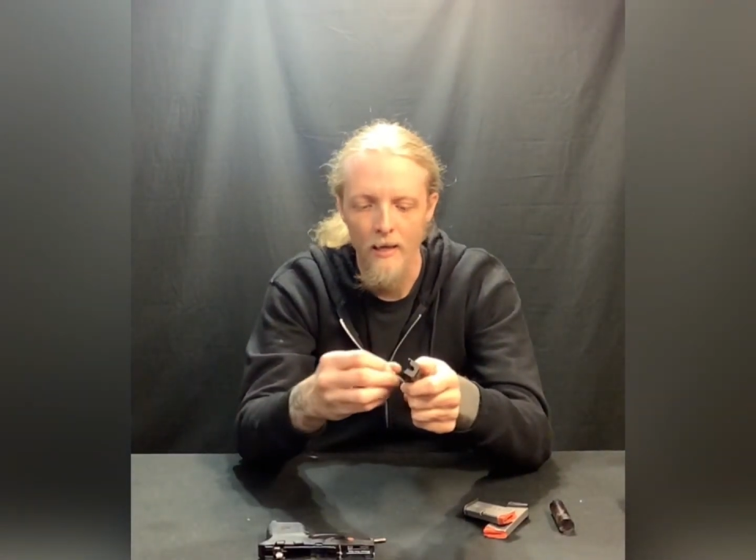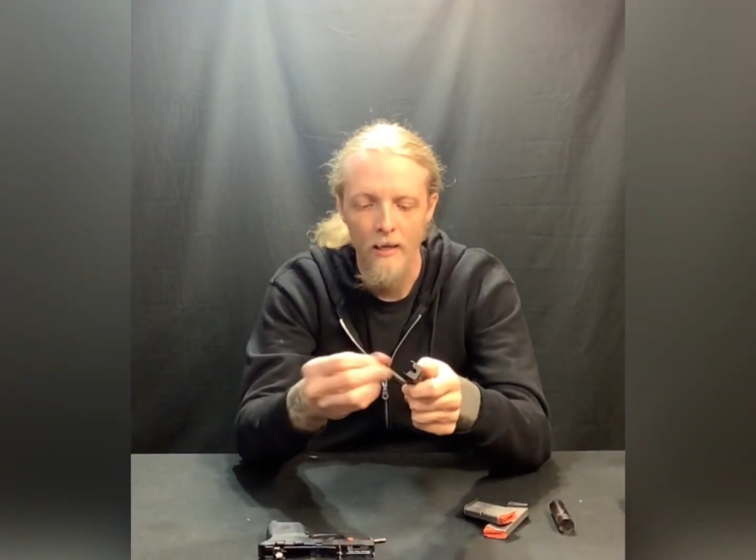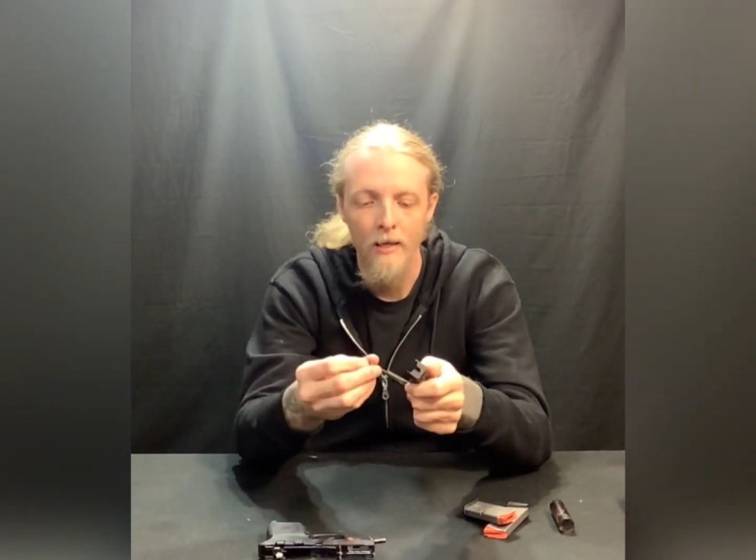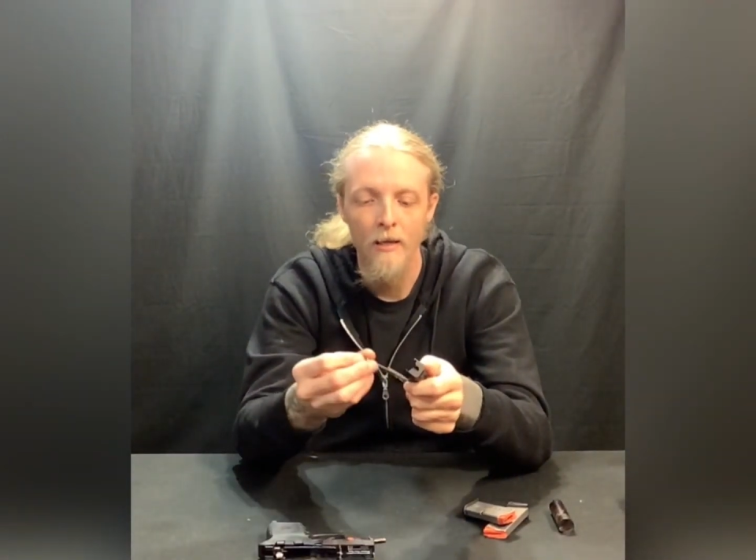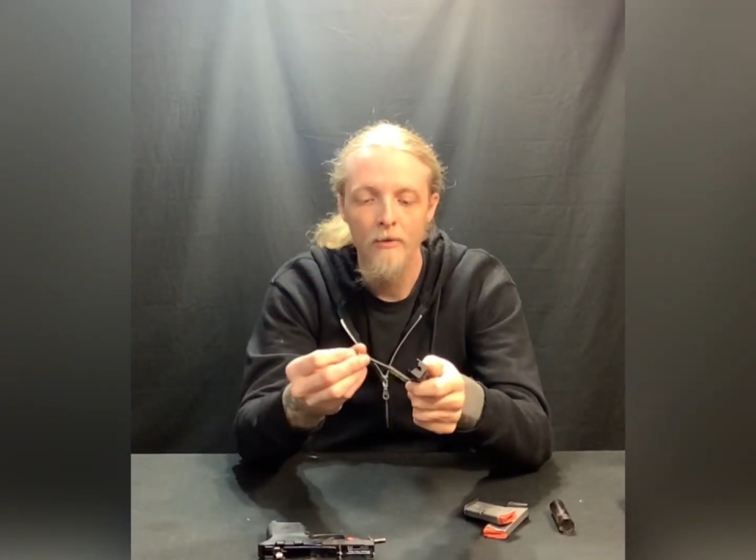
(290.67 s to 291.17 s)

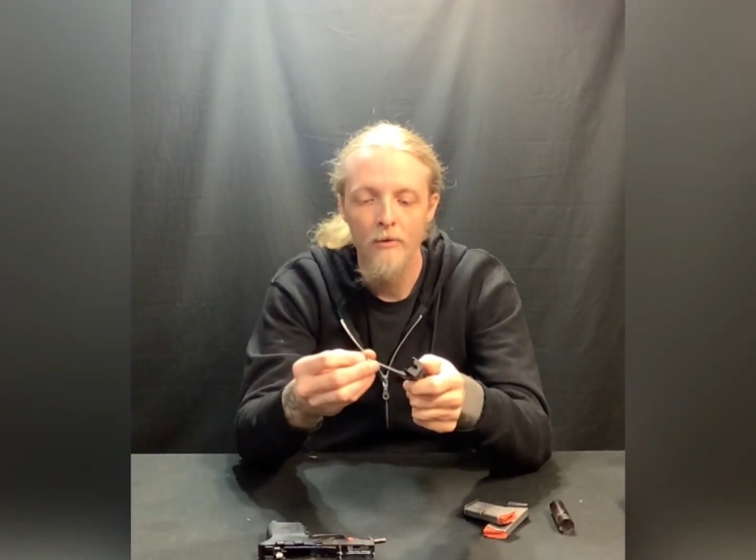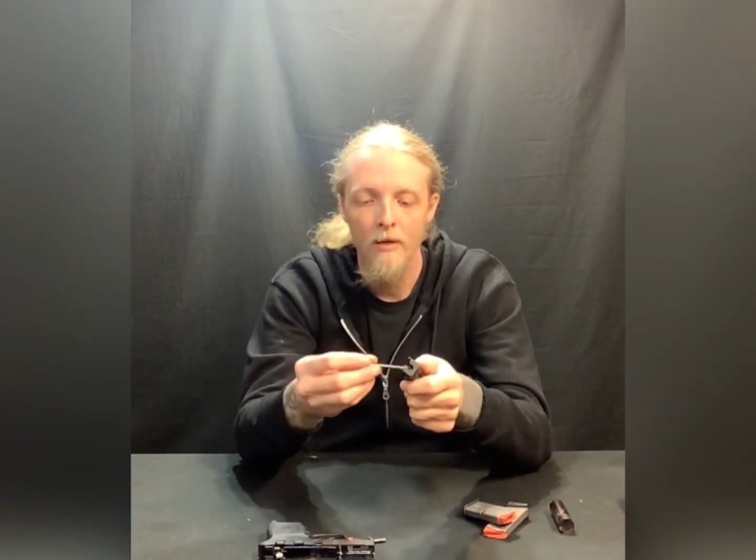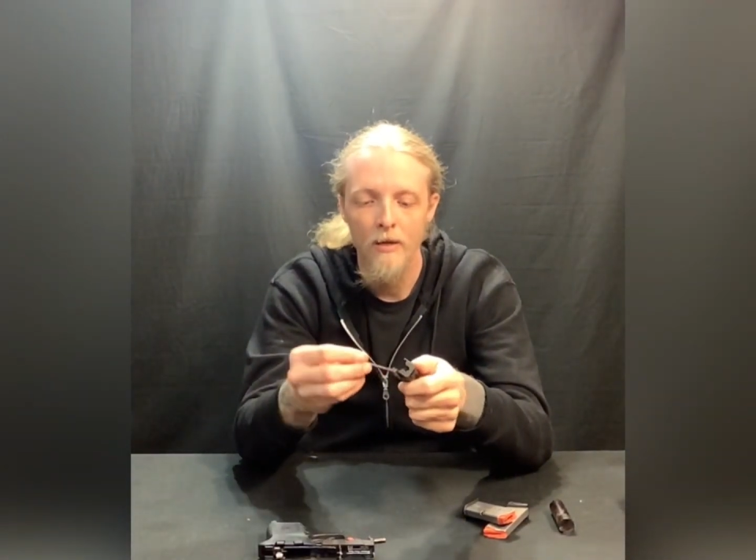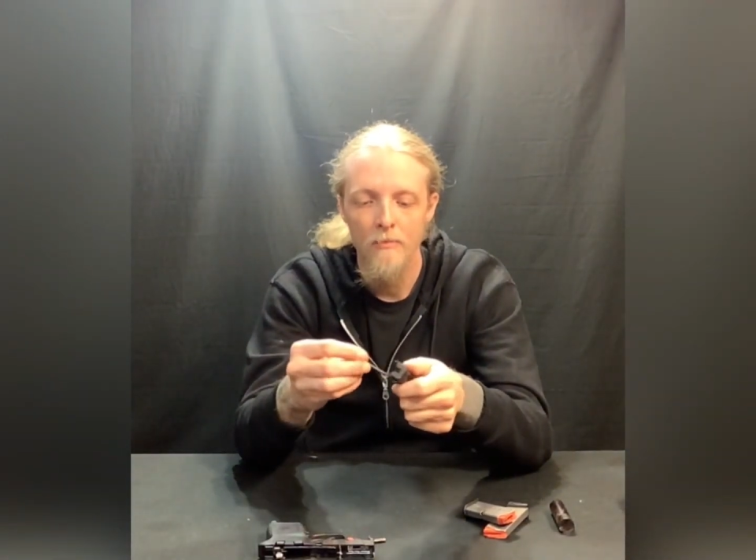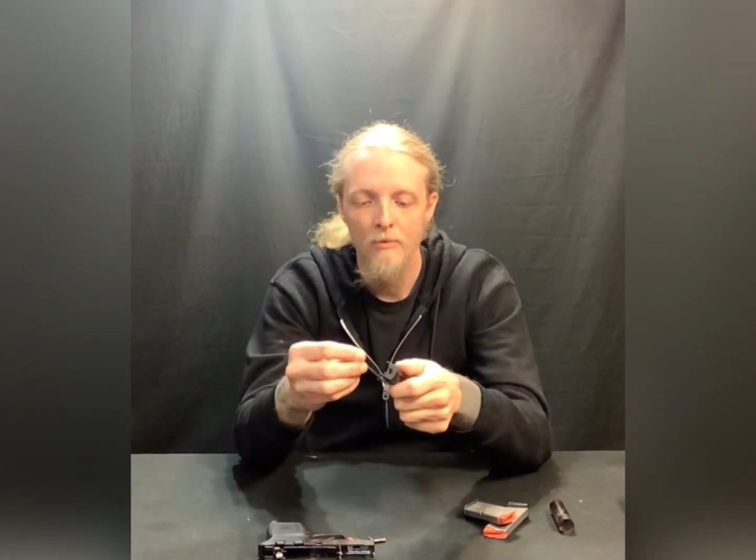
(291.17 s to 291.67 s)
any other
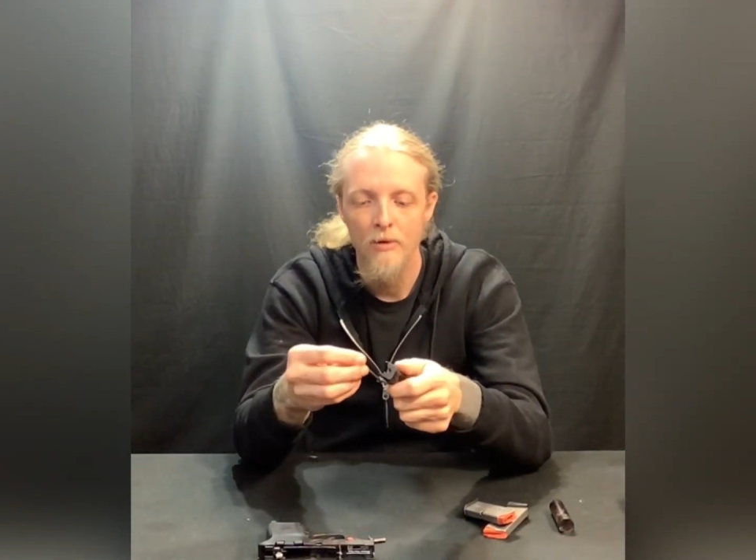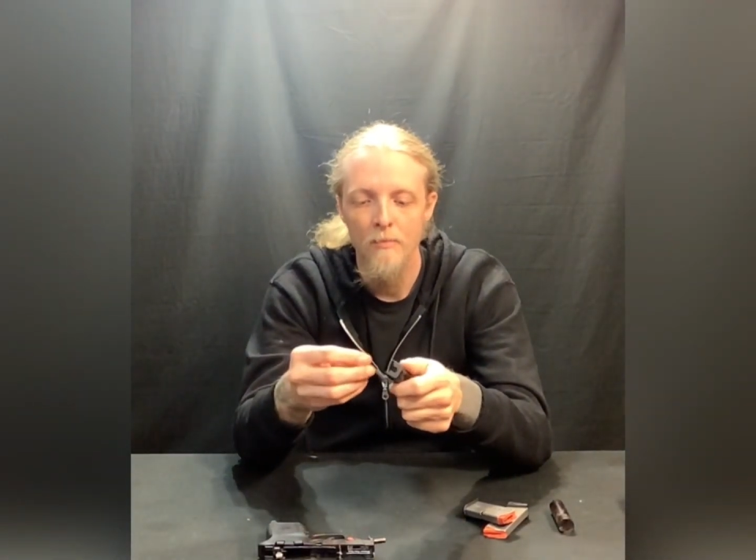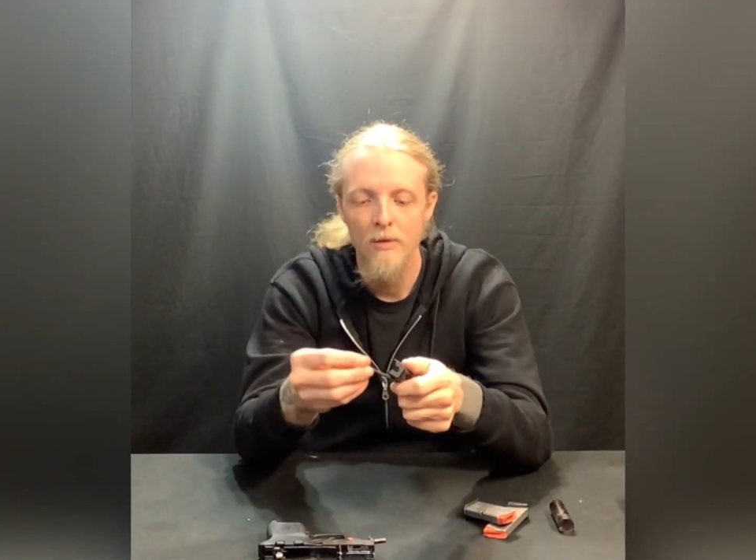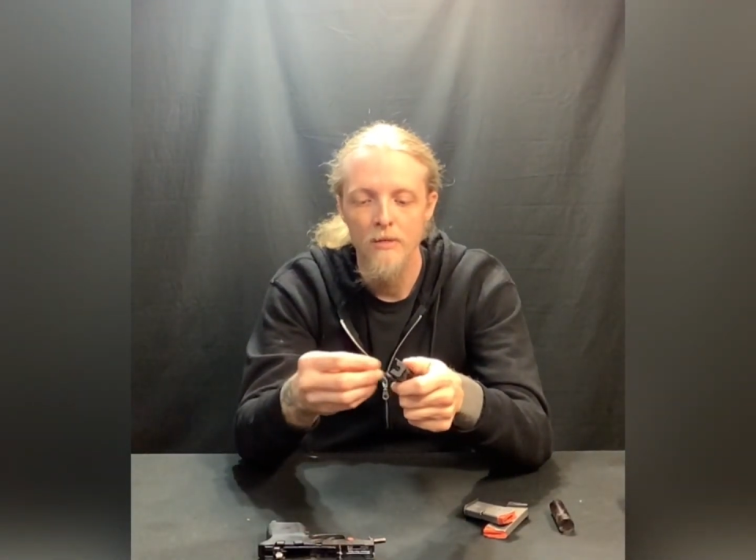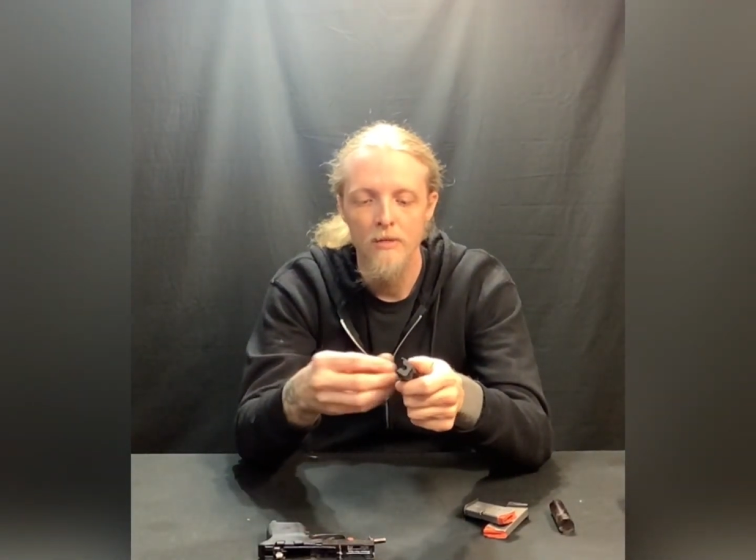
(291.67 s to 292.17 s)
gun, pretty
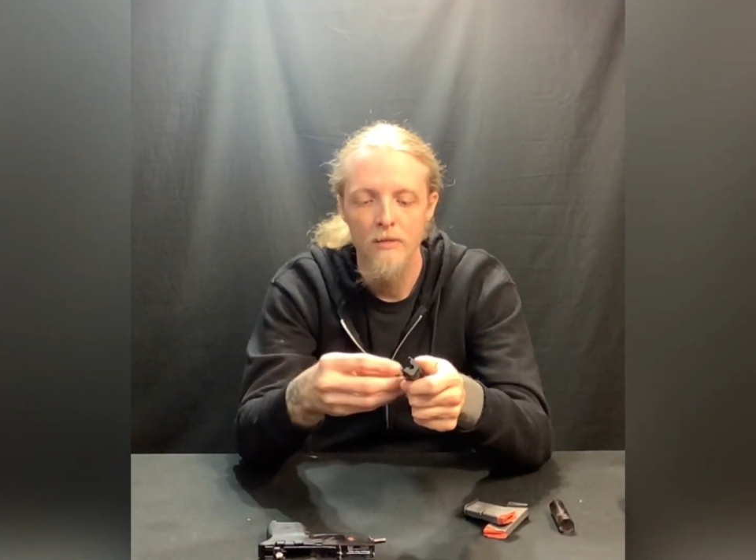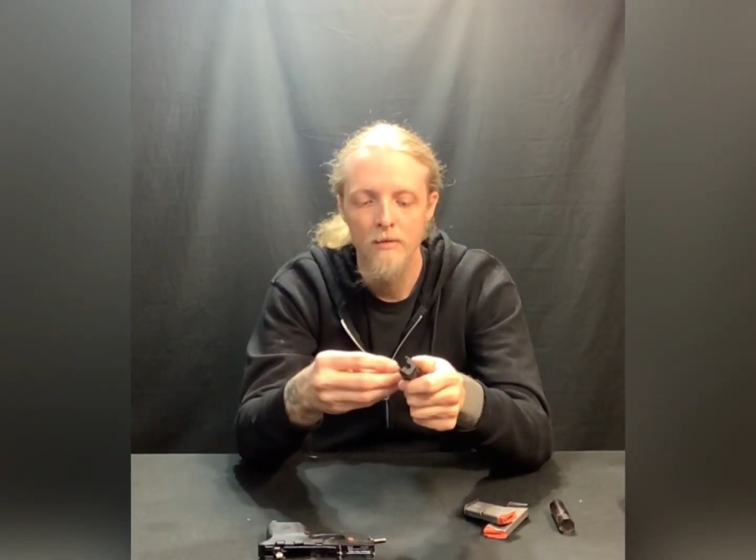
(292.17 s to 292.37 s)
much.